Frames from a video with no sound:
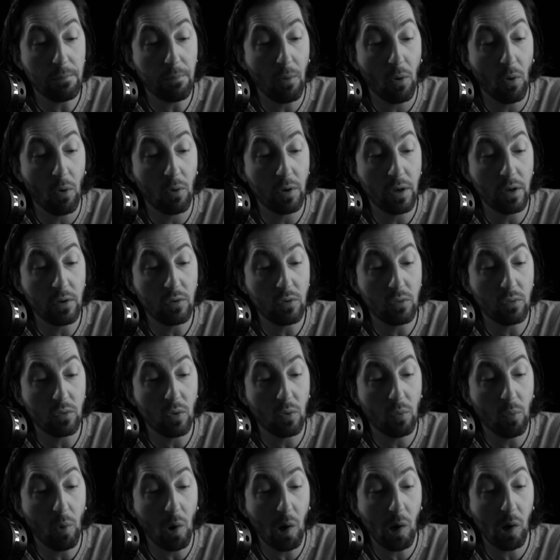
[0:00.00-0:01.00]
born into
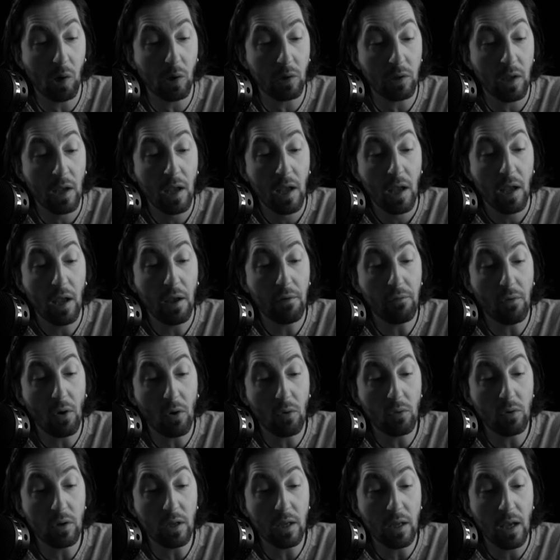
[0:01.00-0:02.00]
the world, if
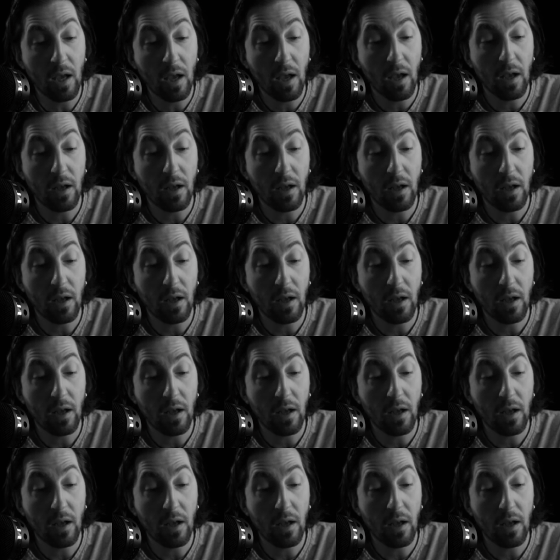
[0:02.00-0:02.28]
only